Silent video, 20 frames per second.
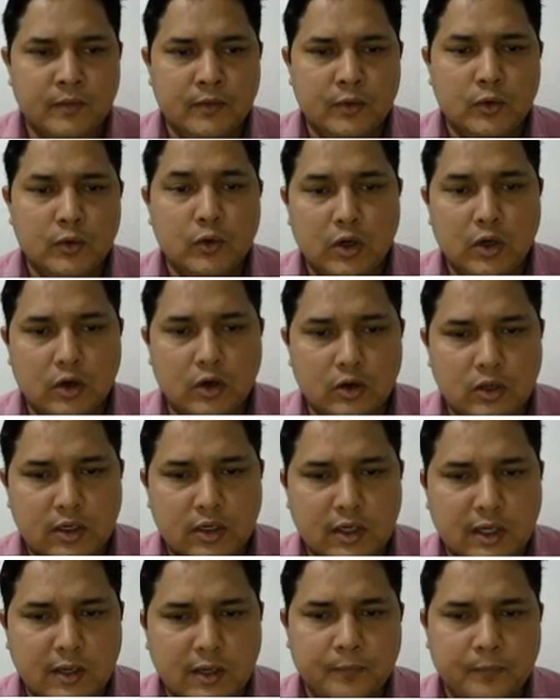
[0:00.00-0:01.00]
you allot the
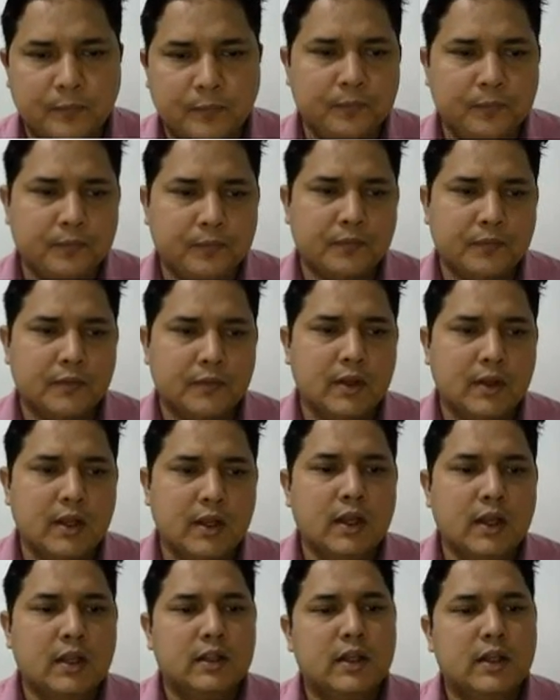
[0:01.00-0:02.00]
time.
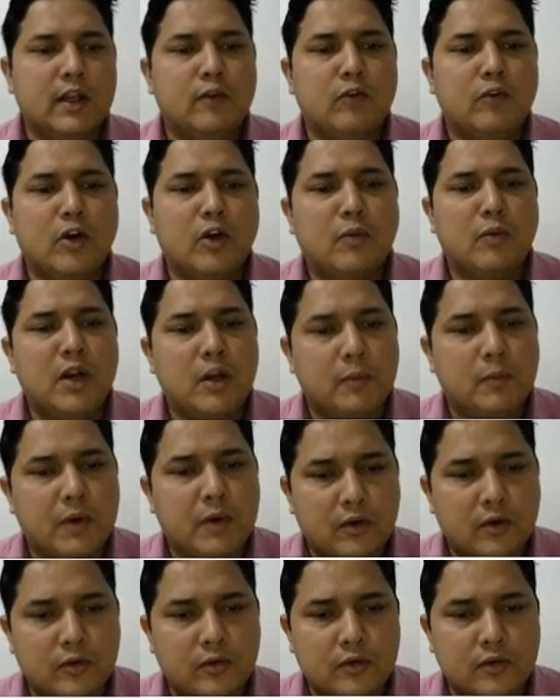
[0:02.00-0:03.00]
They involve multiple
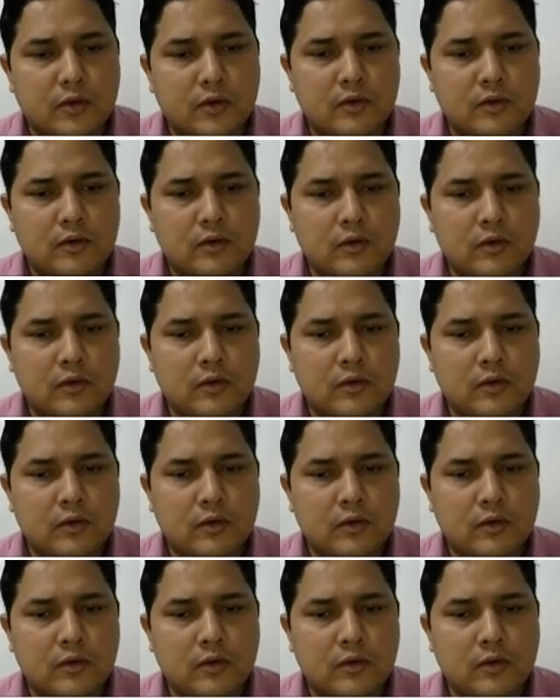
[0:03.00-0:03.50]
resources